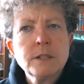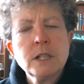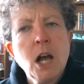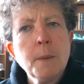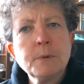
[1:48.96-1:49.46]
It's
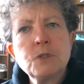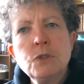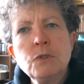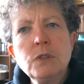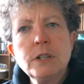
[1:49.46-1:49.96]
an
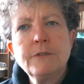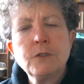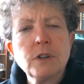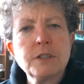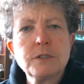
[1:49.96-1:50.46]
opportunity
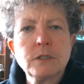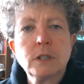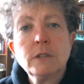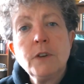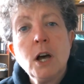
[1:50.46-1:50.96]
for us to
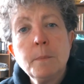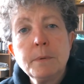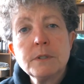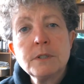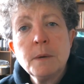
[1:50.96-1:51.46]
give up
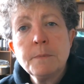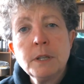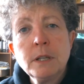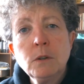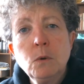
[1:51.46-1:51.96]

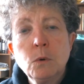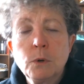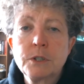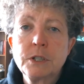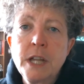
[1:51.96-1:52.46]
something
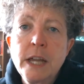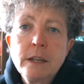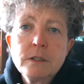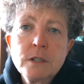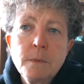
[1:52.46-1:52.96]
or to
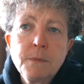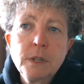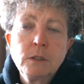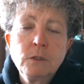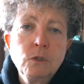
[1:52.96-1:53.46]
take
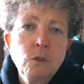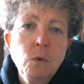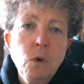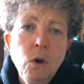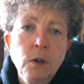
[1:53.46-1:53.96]
something
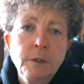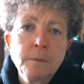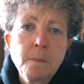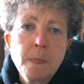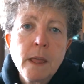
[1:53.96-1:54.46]
new
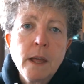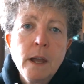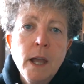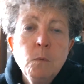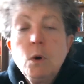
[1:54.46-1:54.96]
on.
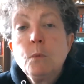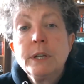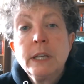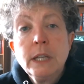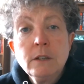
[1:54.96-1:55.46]
And what
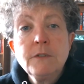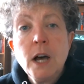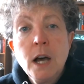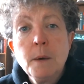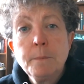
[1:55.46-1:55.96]
we give
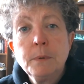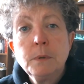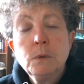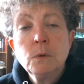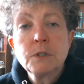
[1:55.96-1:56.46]
up
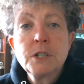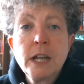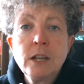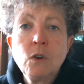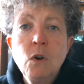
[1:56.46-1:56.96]
or
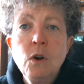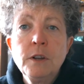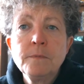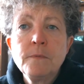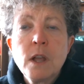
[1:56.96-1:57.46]
take
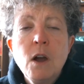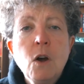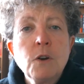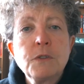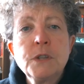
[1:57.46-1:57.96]
on
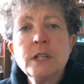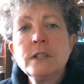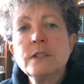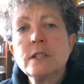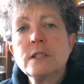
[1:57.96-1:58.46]
are
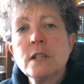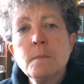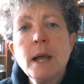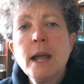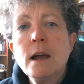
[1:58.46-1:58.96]
things that
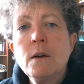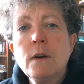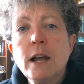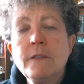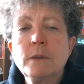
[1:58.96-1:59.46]

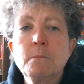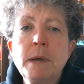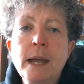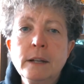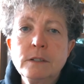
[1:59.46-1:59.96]
somehow have
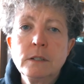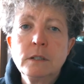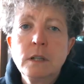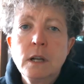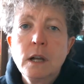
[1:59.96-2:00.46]

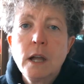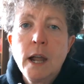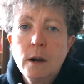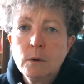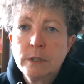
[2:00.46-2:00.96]
impacted
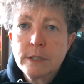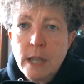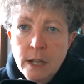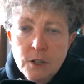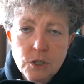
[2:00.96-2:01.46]
our
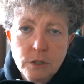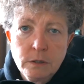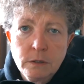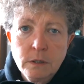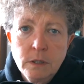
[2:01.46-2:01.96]

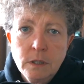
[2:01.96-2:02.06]
attention,